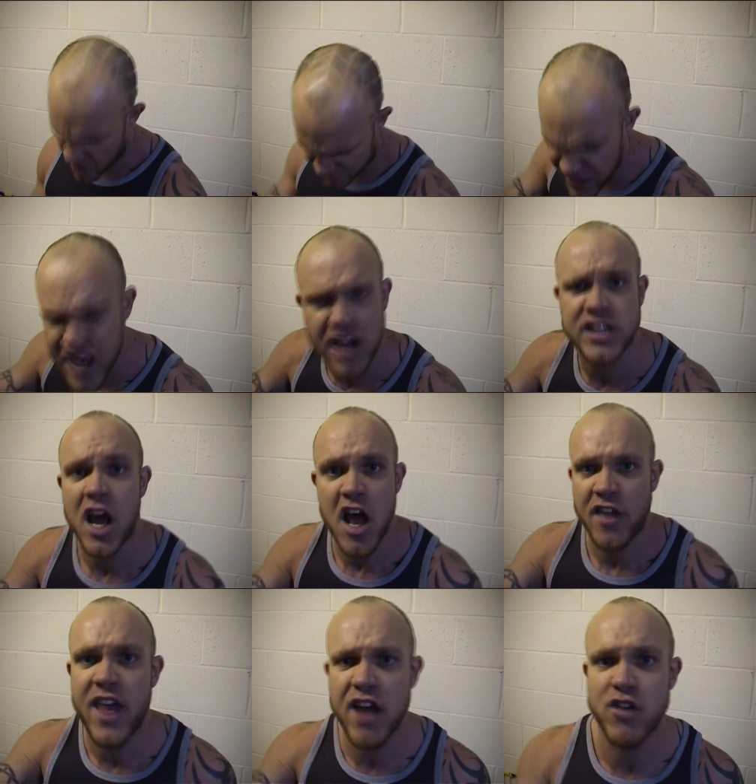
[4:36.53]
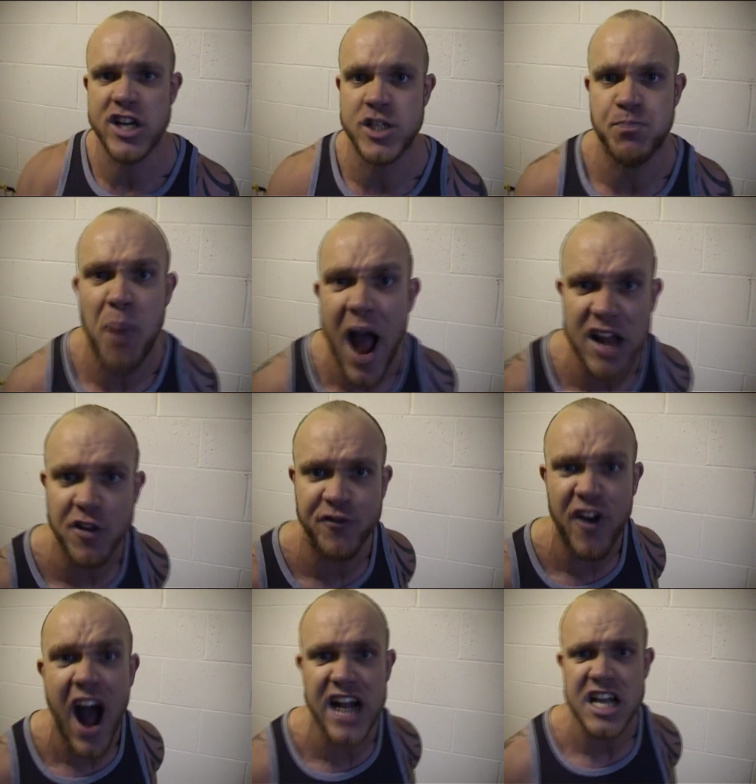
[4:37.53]
They they respect the
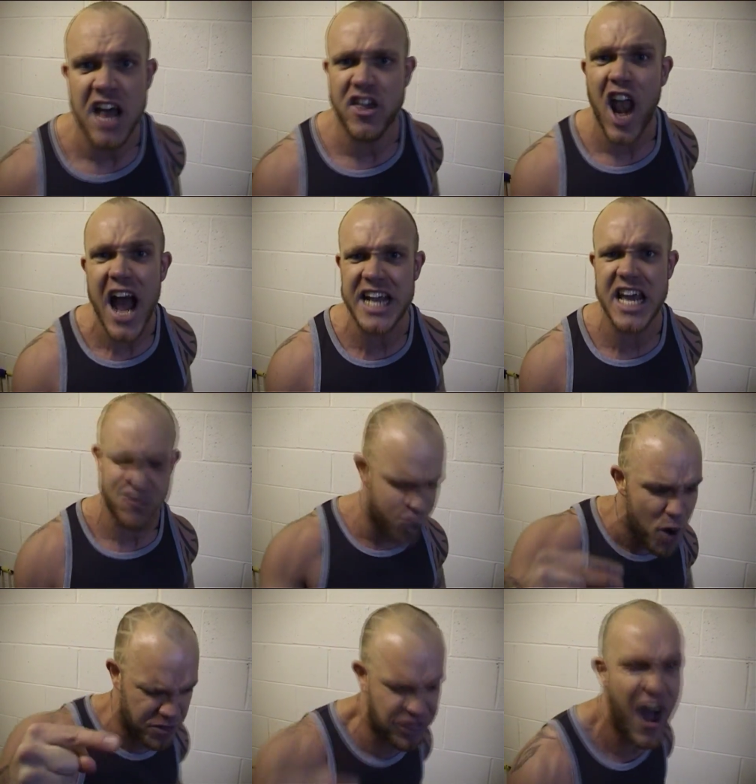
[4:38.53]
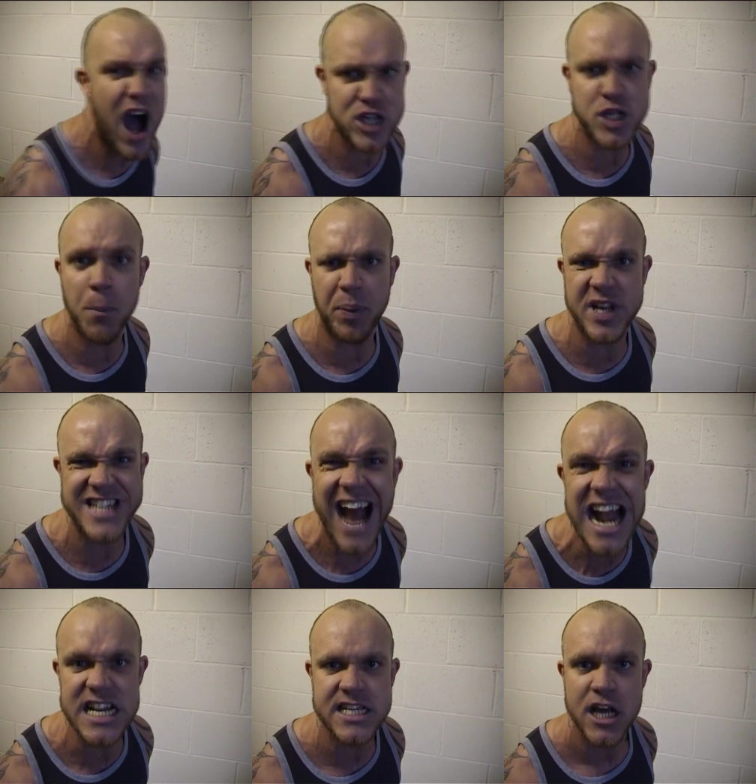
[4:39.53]
fact that I give
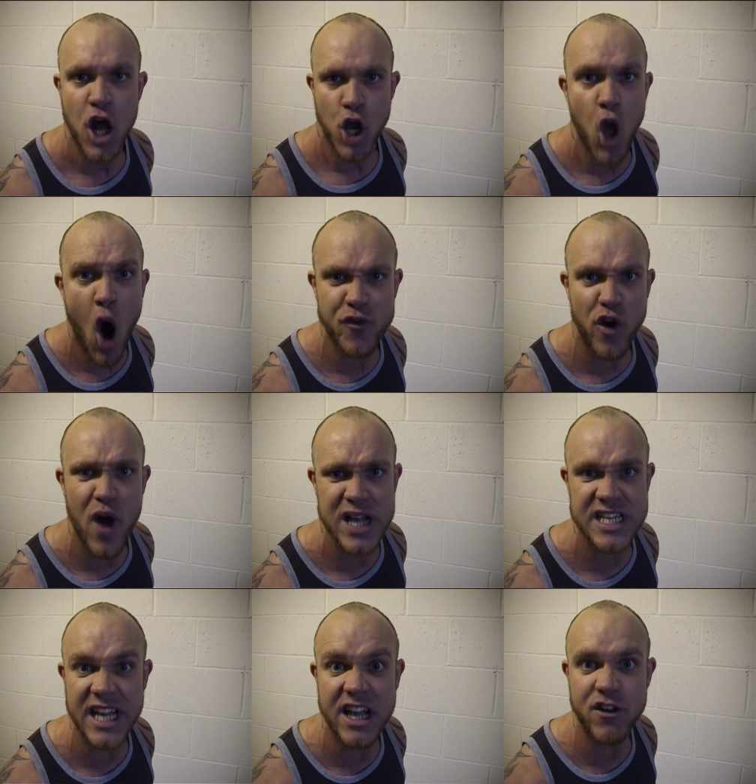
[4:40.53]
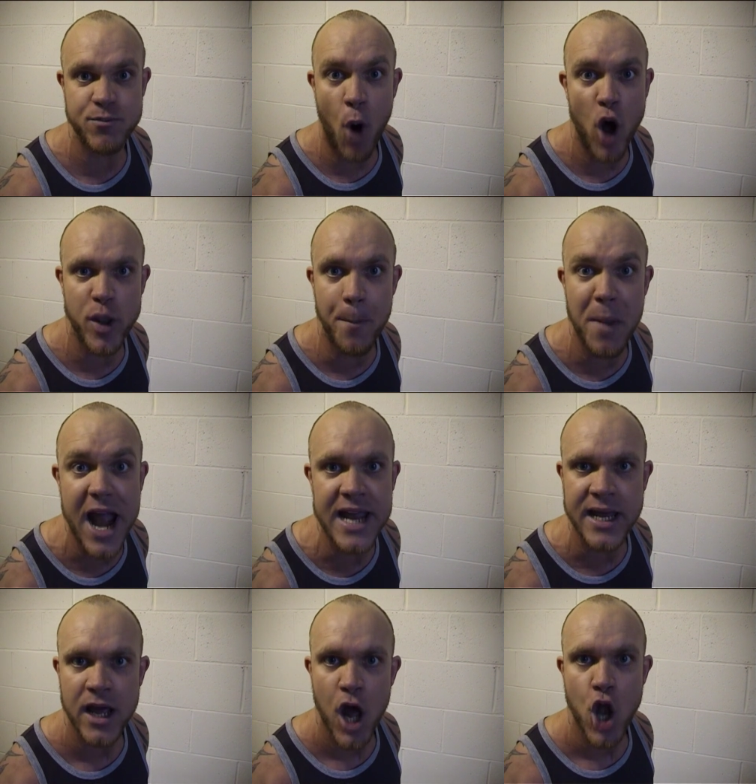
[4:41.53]
1,000%. No other wrestler gives more than
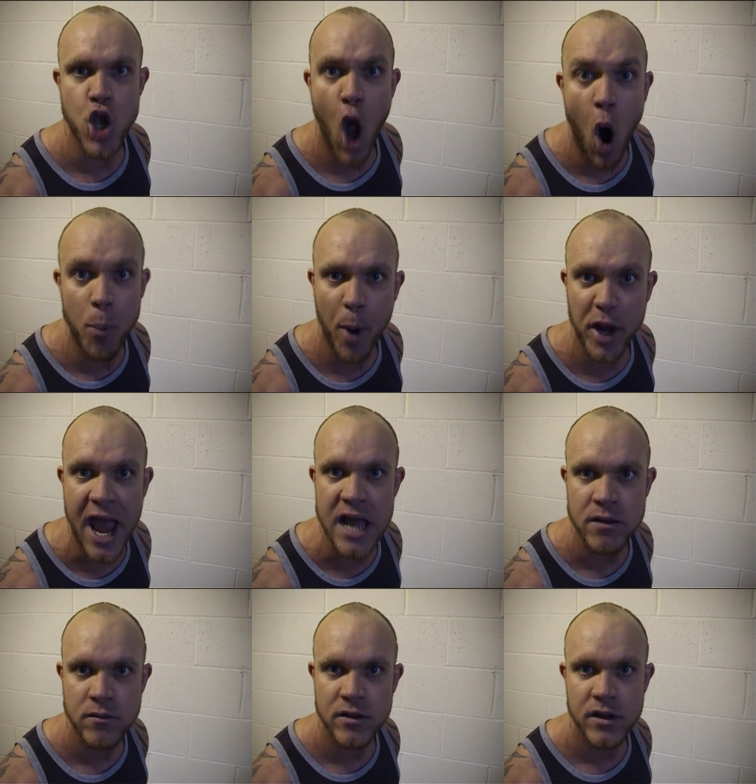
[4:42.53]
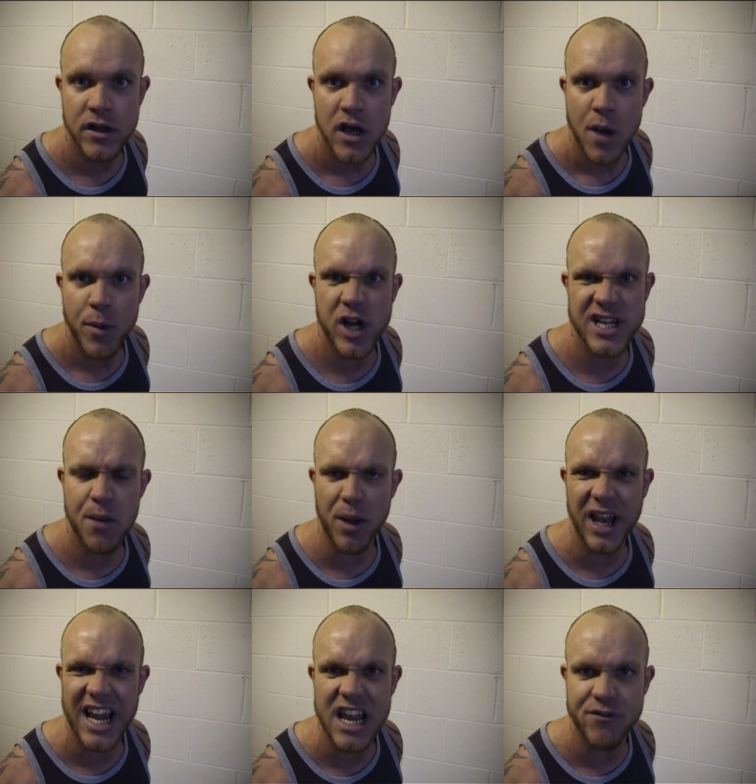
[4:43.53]
me. Nobody because I
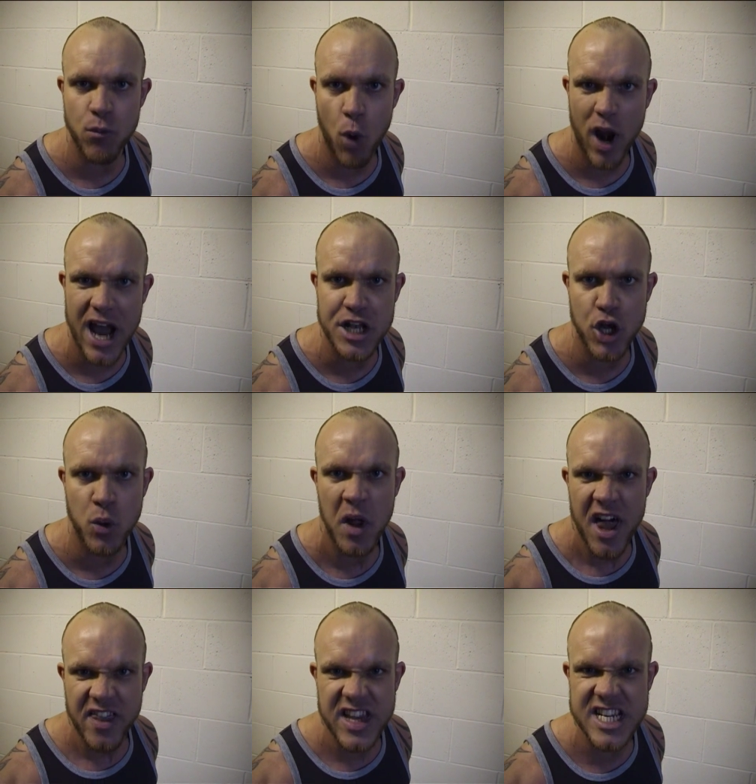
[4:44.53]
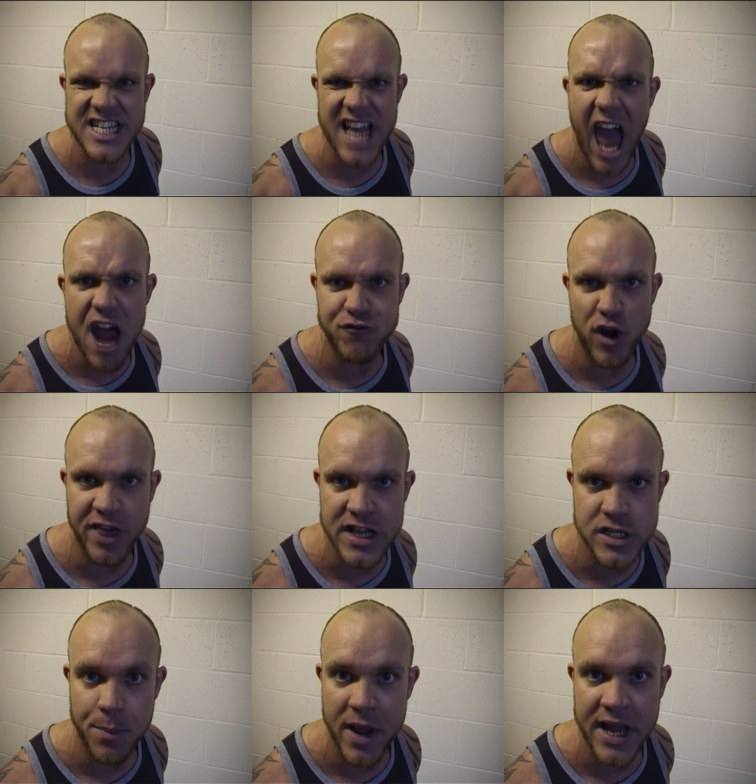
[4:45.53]
believe in what I do. This is everything
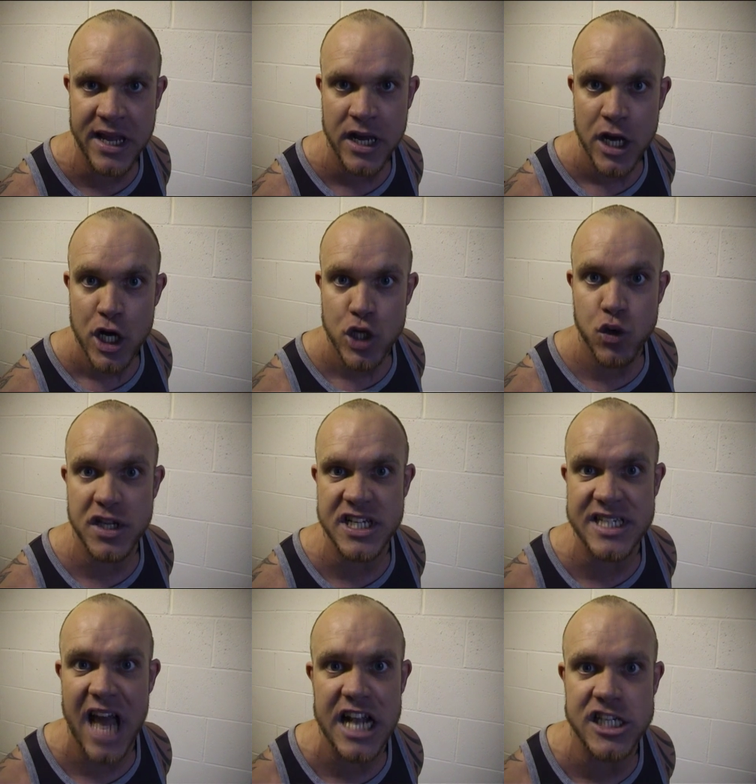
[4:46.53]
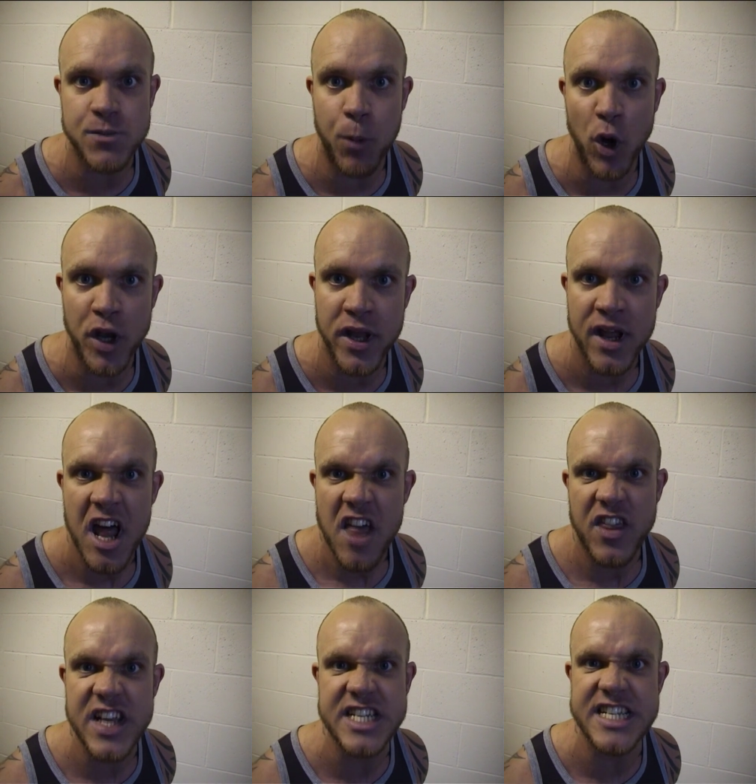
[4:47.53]
to me. Do you understand, Spud?
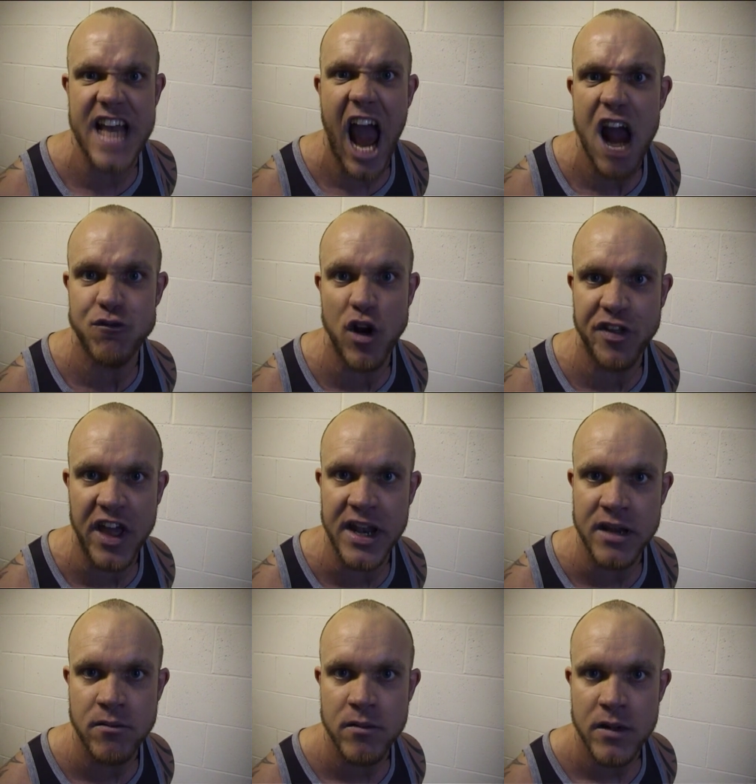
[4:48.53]
This is everything.